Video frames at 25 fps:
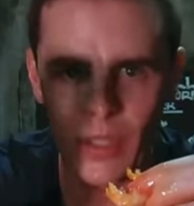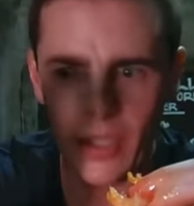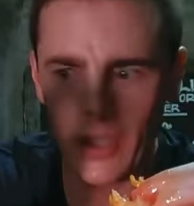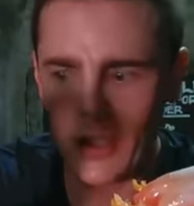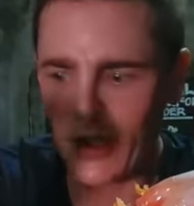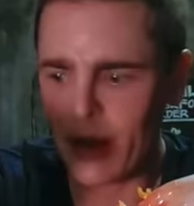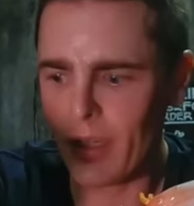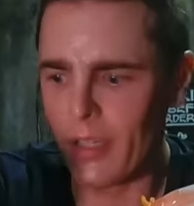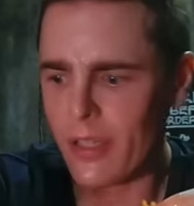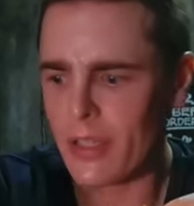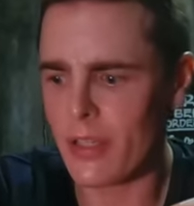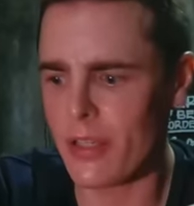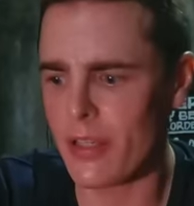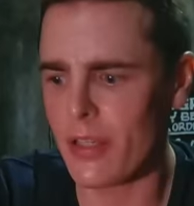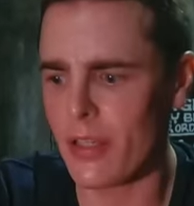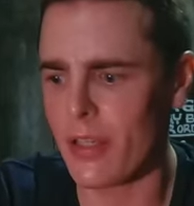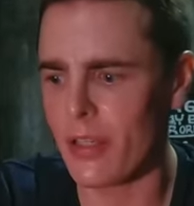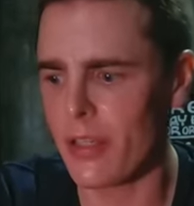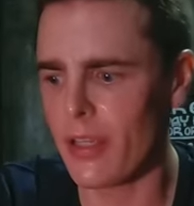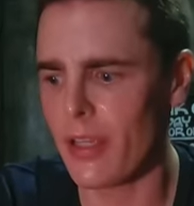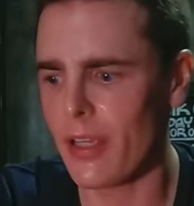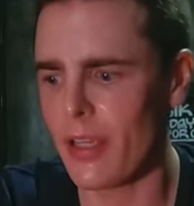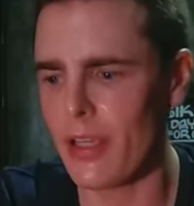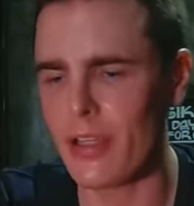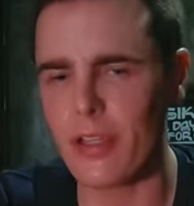Okay guys,
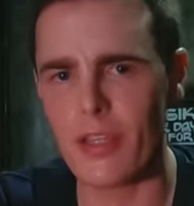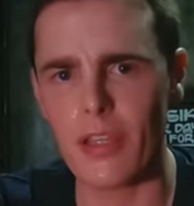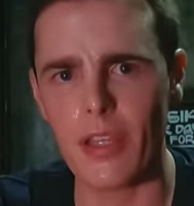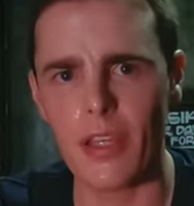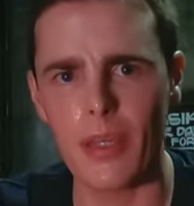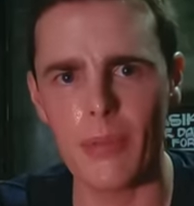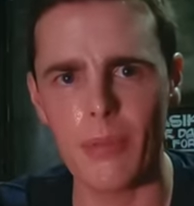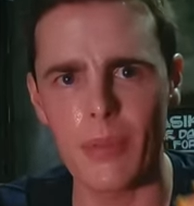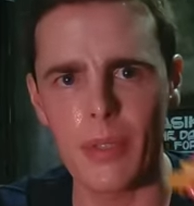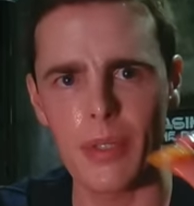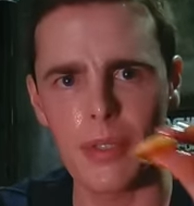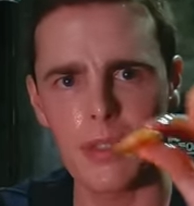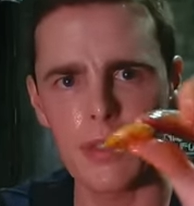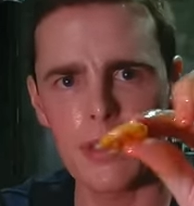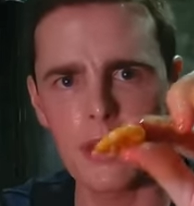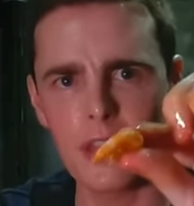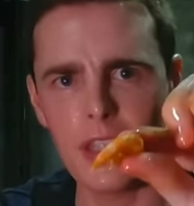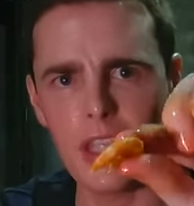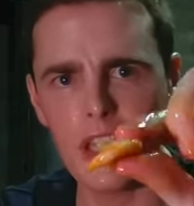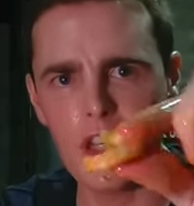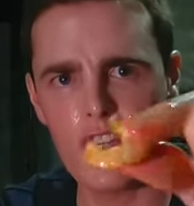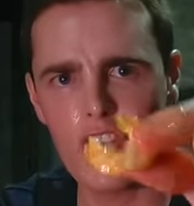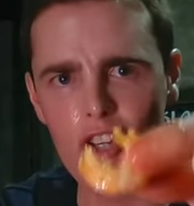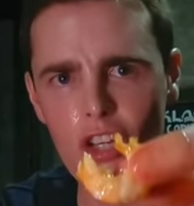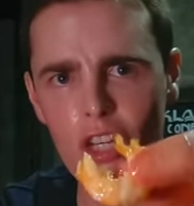that is them
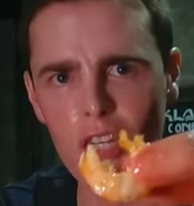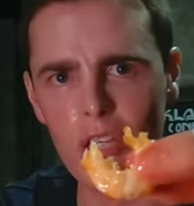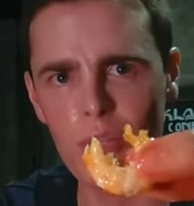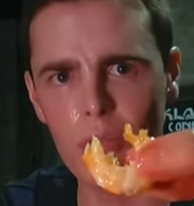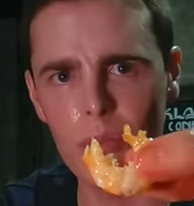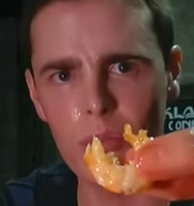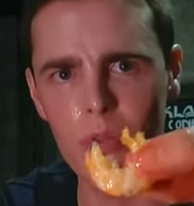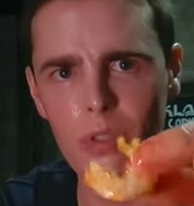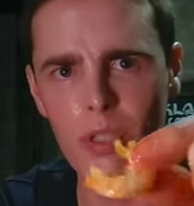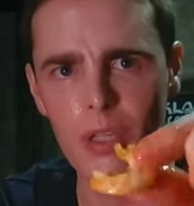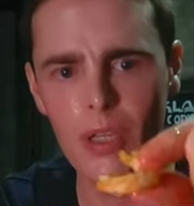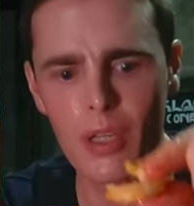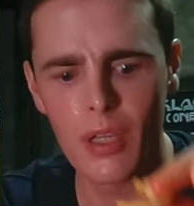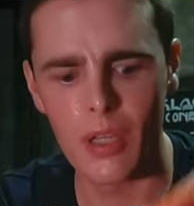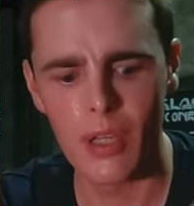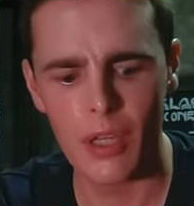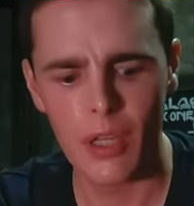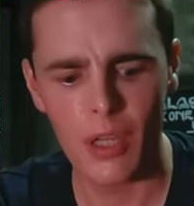de-shelled.